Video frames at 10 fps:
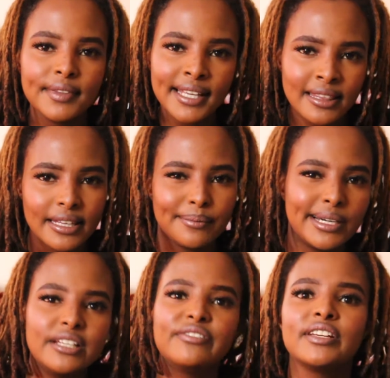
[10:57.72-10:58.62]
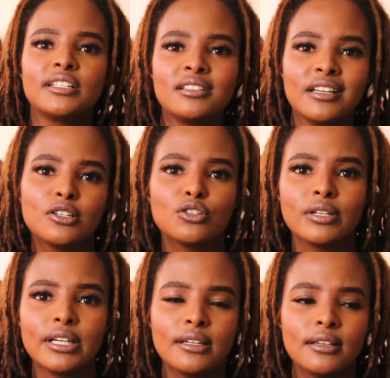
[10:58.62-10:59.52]
and the manifestation
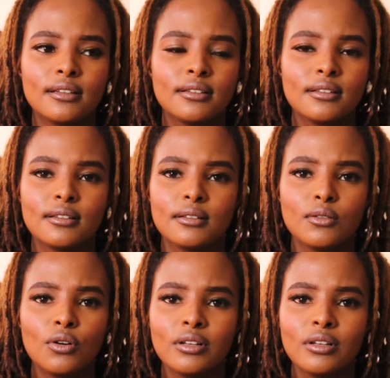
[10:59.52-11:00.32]
and all